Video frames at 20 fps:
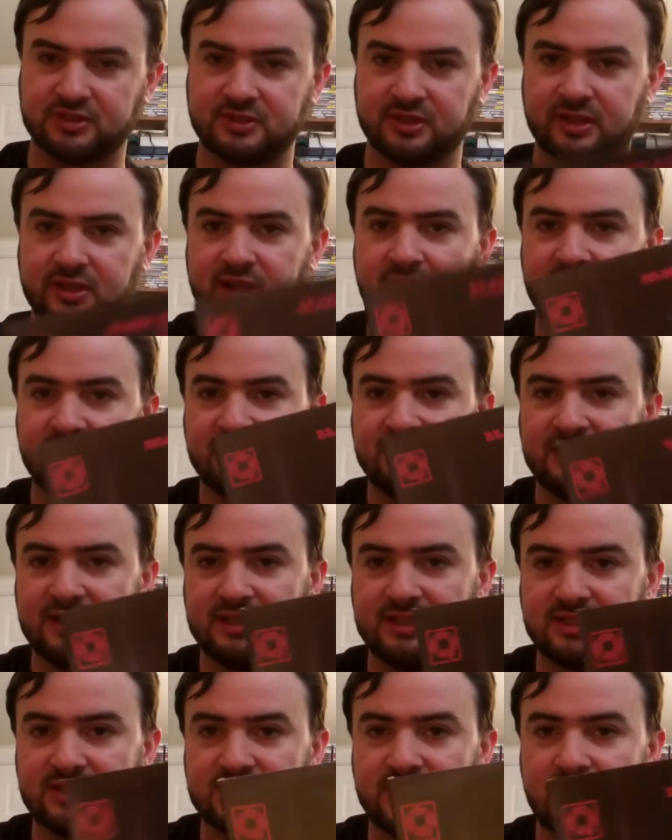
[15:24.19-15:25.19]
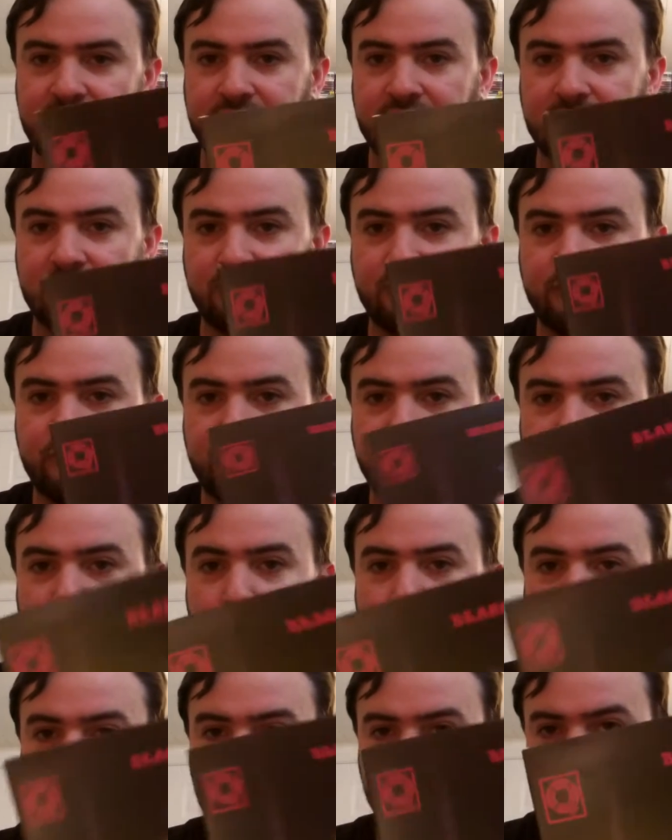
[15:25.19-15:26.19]
the
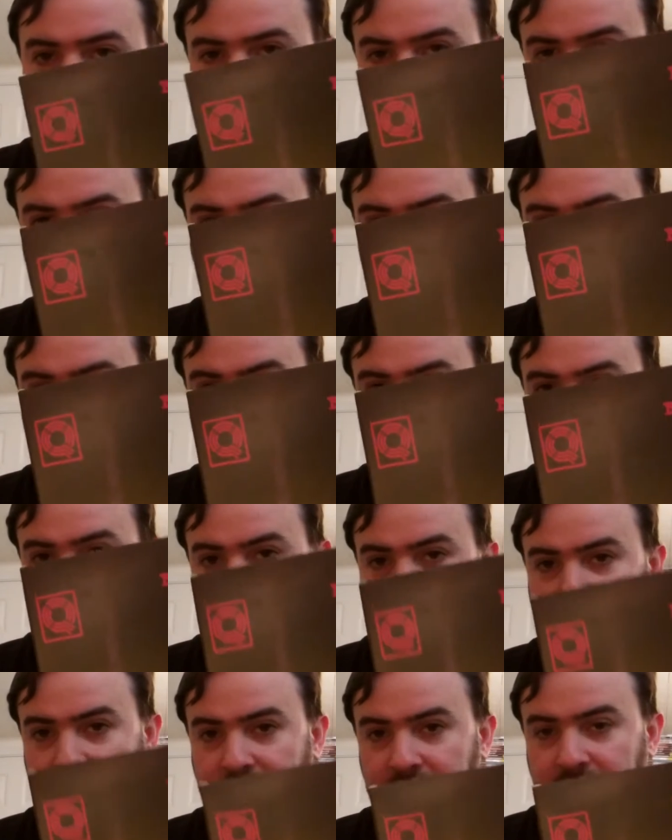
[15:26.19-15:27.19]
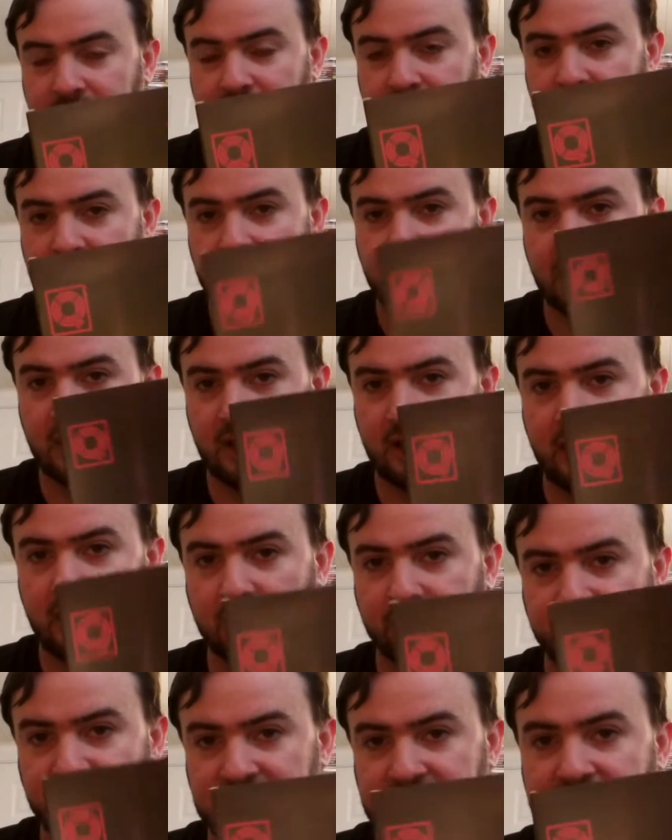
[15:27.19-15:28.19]
1974 version
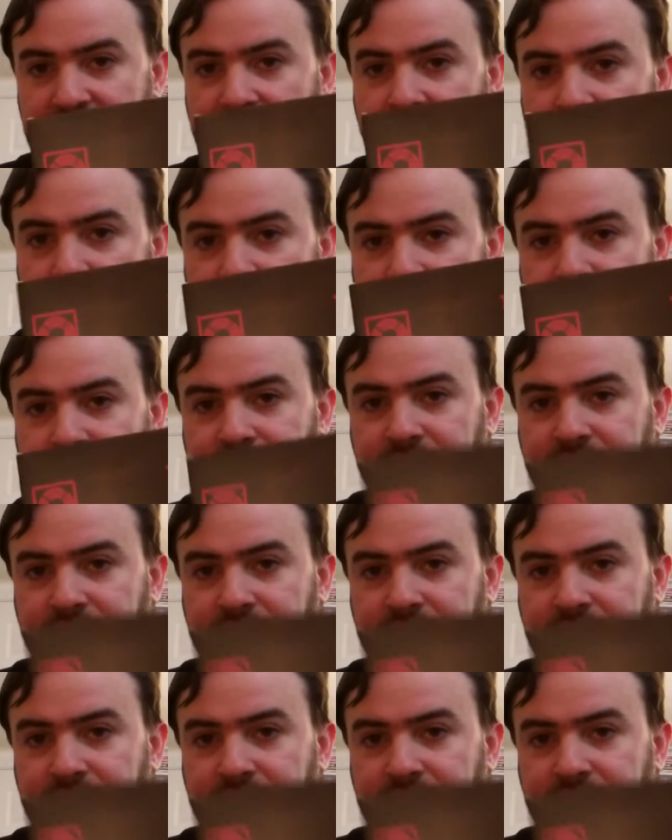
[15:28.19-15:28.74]
of the album.